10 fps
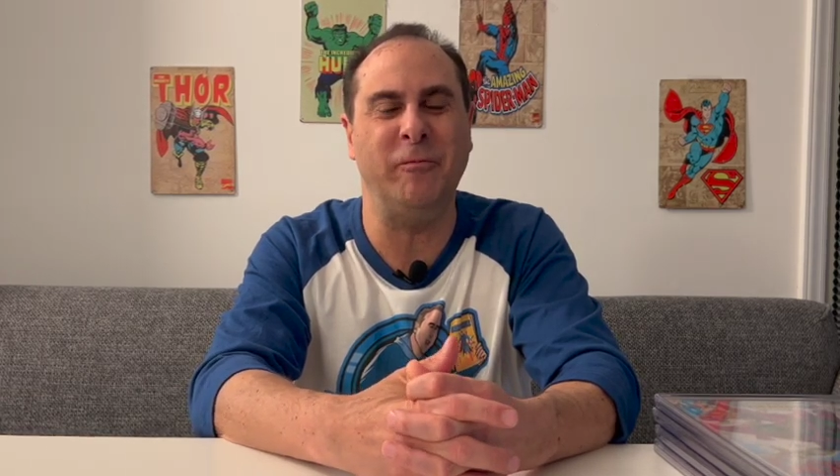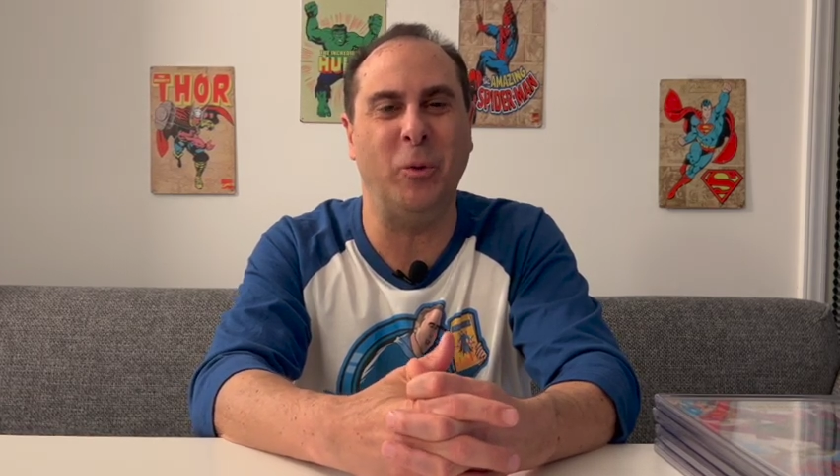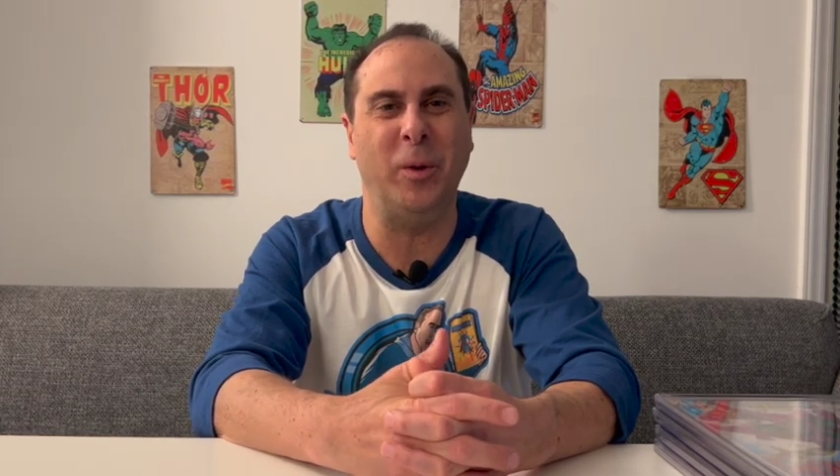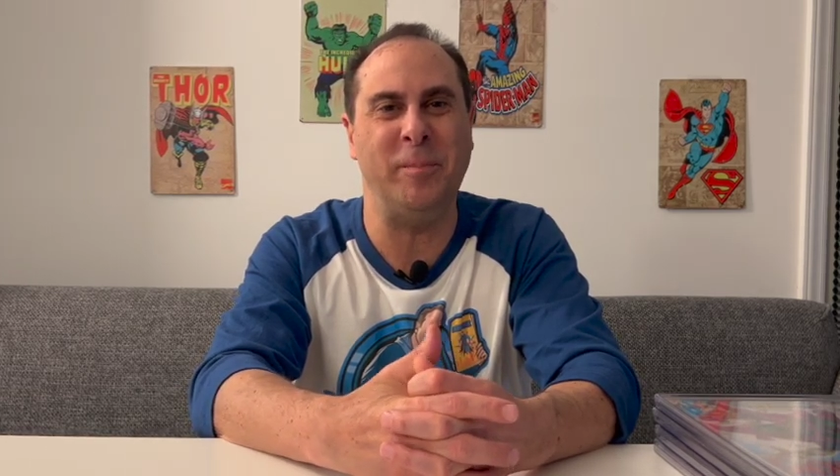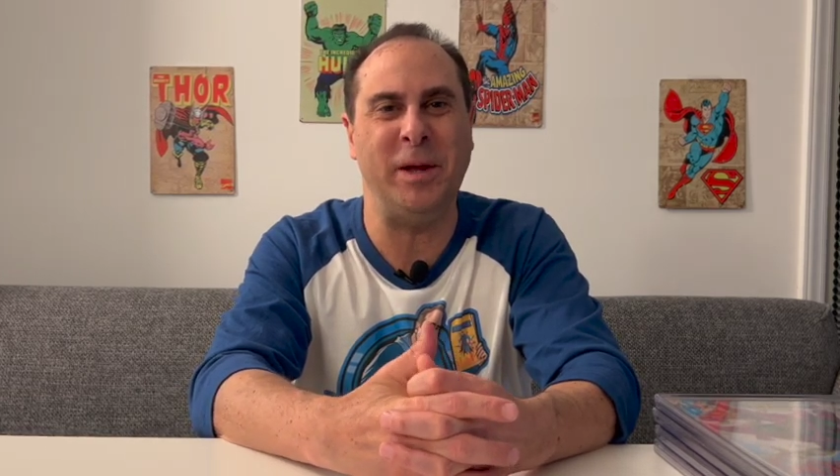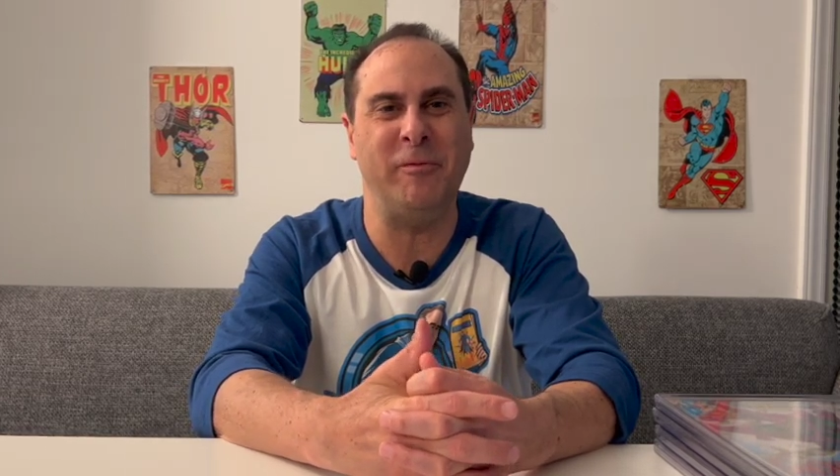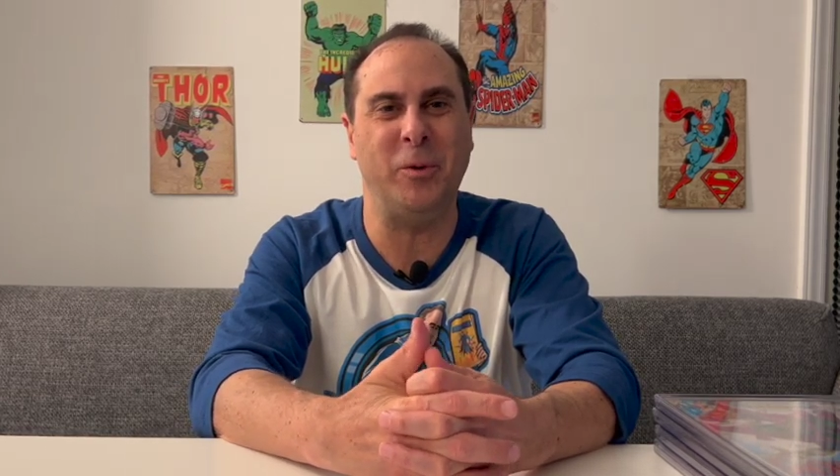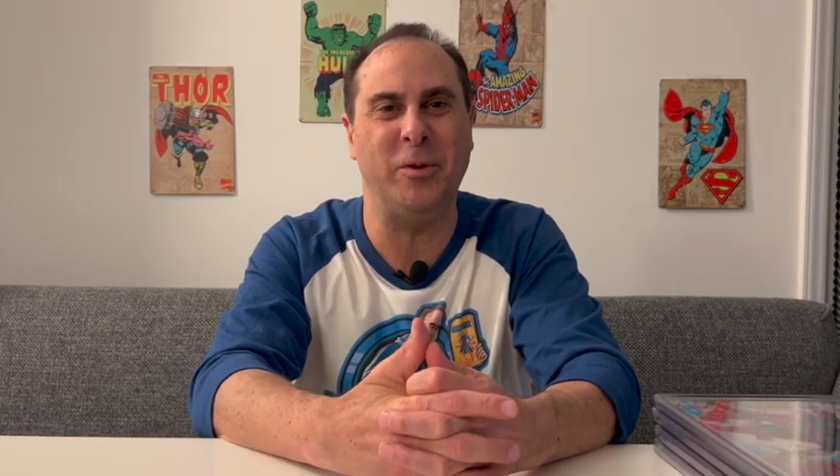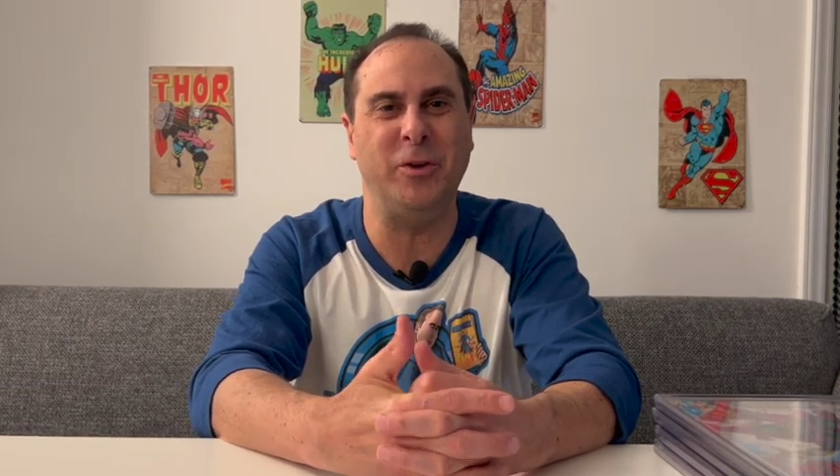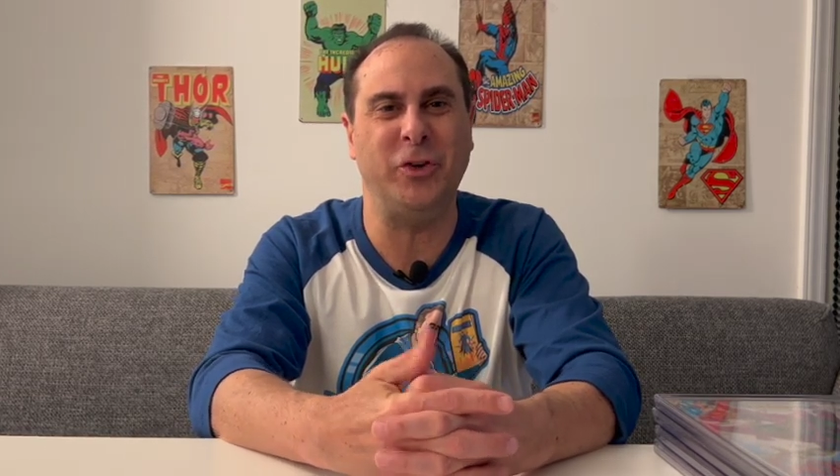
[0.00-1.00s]
for me
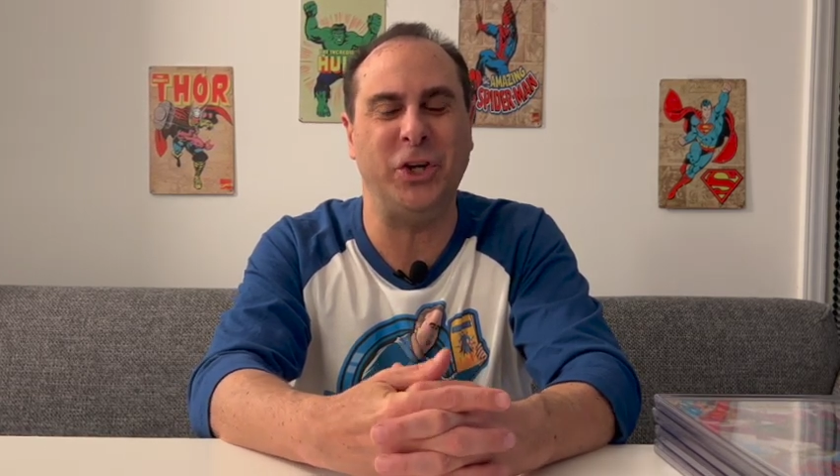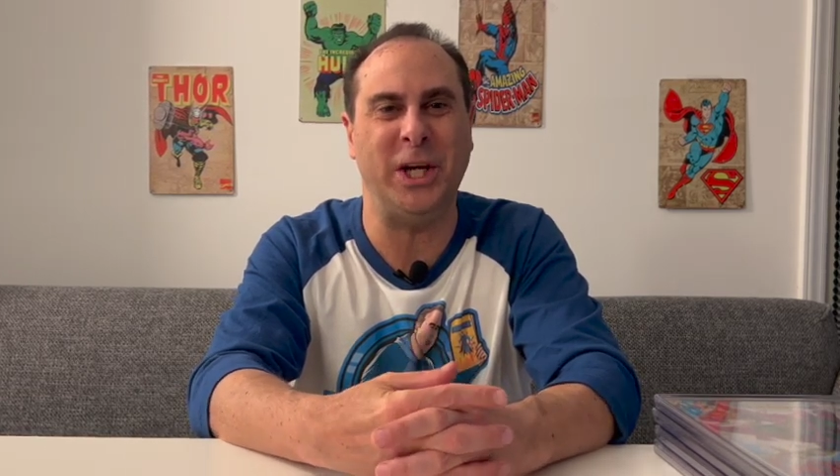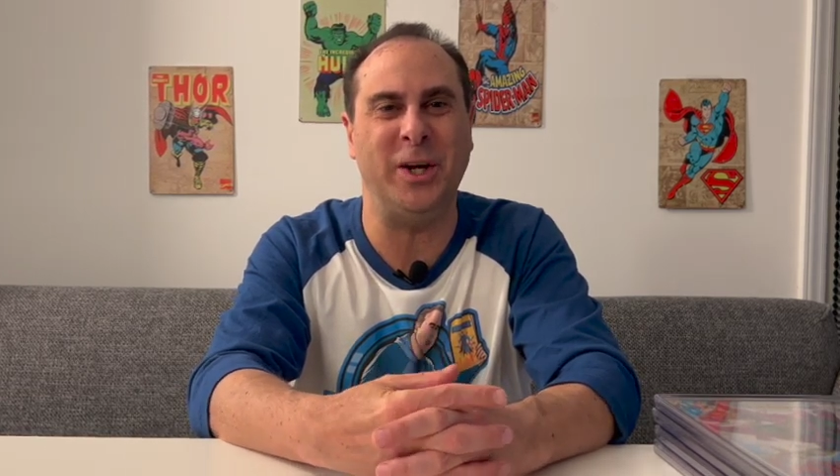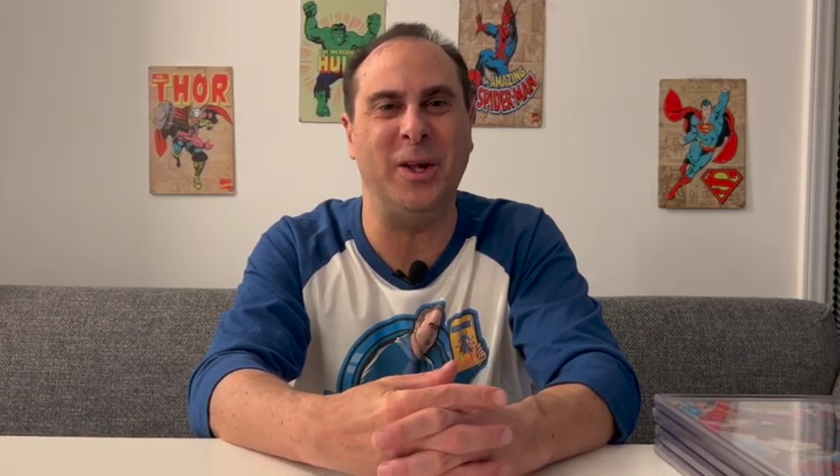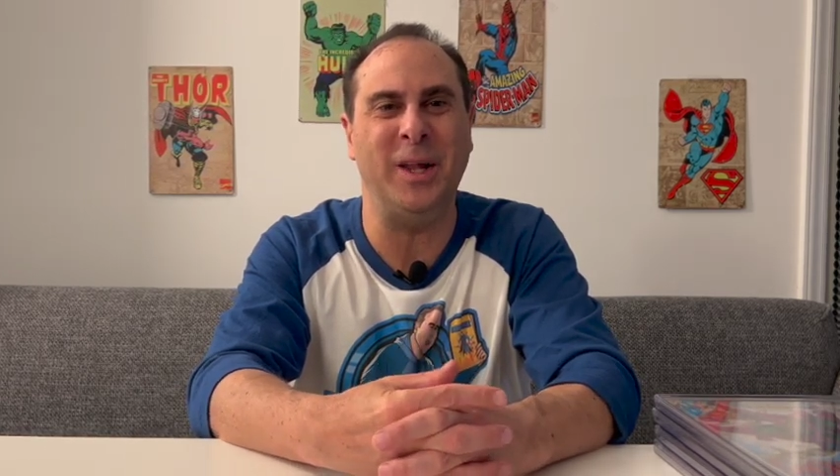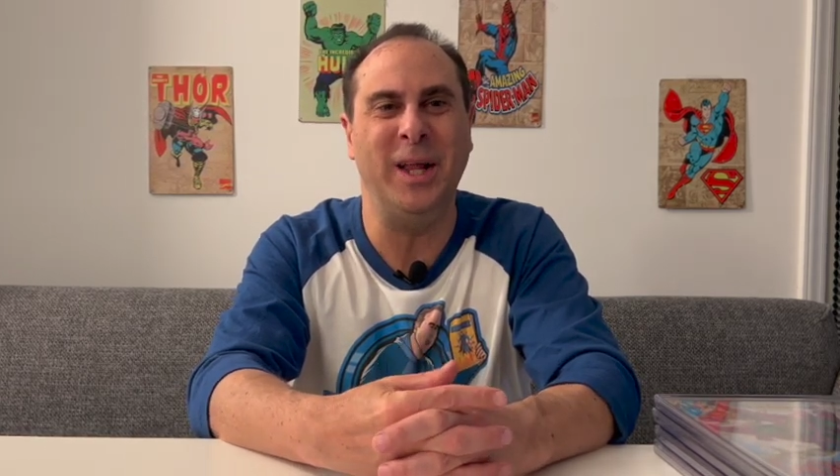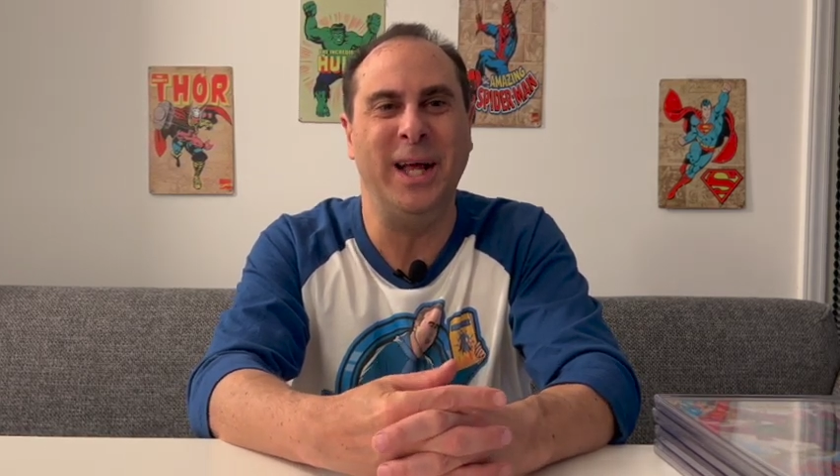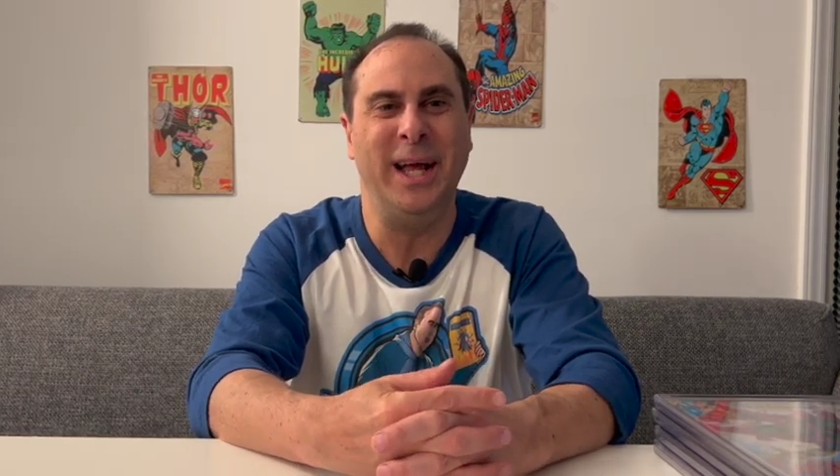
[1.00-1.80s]
for this channel,